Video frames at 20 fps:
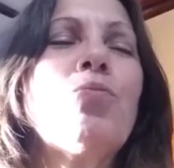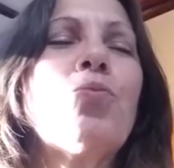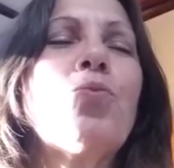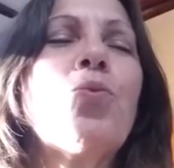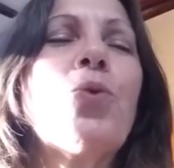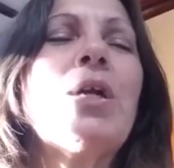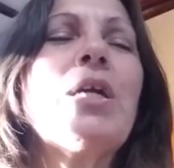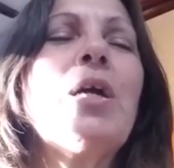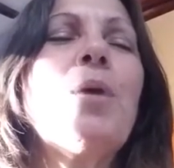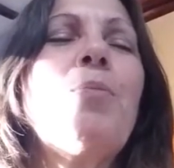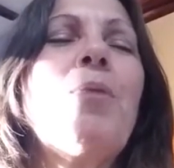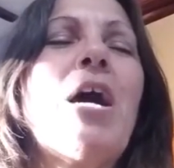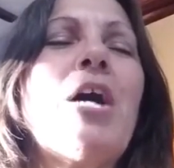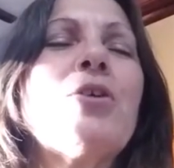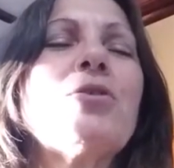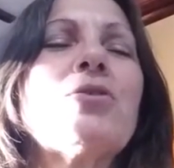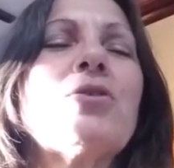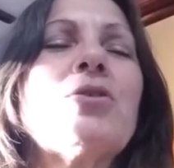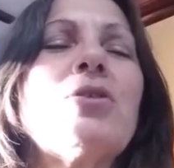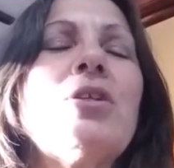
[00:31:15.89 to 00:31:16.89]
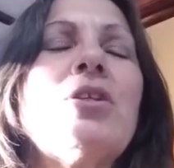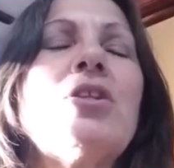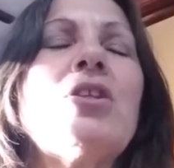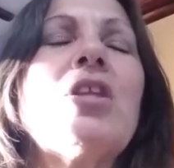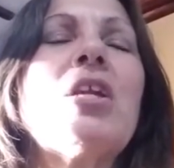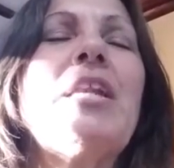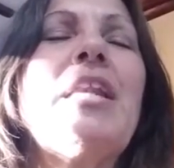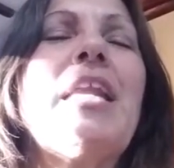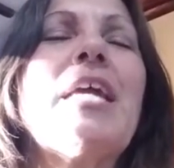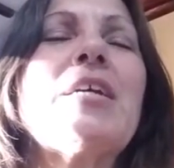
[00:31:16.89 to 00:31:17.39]
bring about
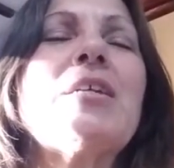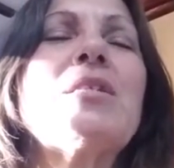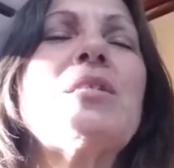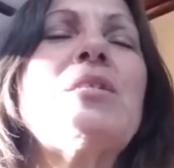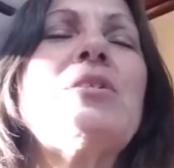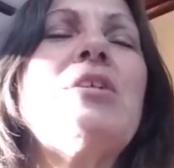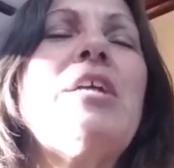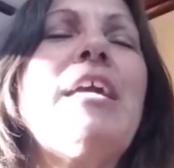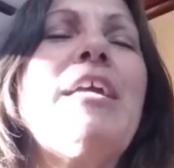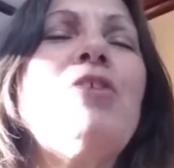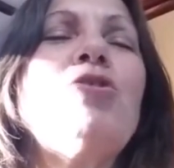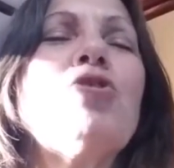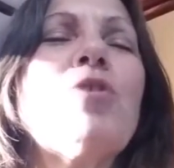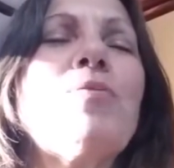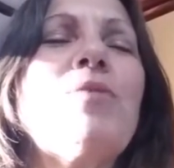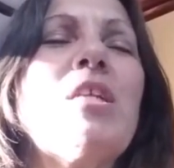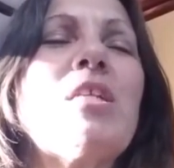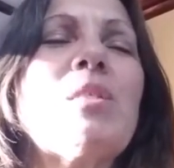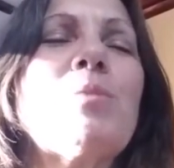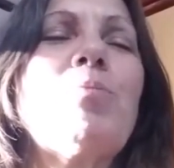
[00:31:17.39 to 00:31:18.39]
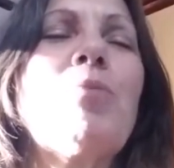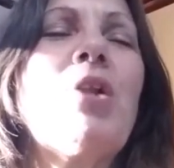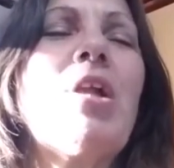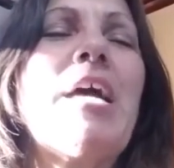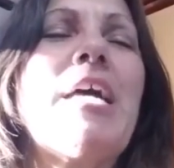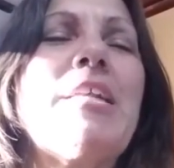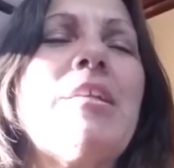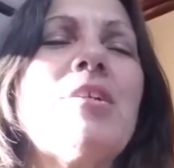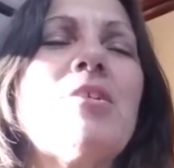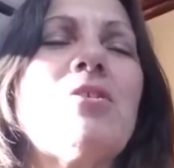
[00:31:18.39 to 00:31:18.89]
the next stage of this
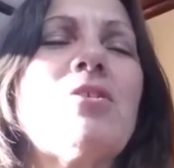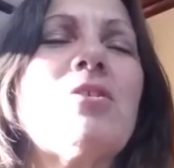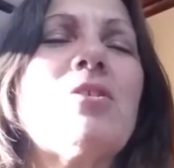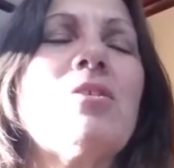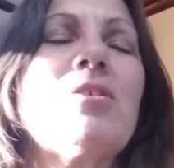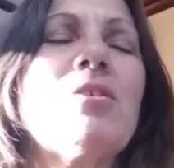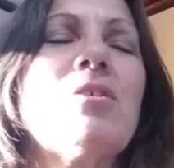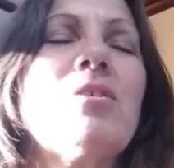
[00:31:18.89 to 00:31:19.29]
planet.